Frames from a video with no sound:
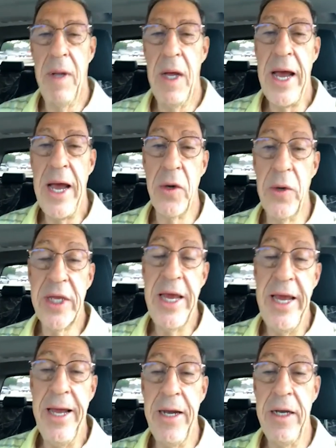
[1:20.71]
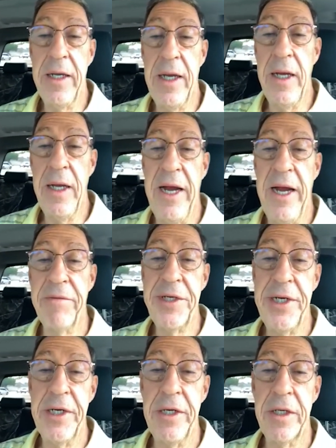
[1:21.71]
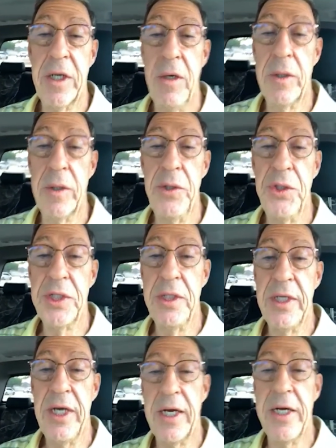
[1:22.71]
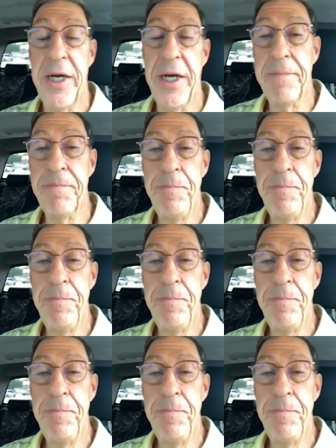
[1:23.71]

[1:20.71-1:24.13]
I go to Canada every year to go goose and duck hunting.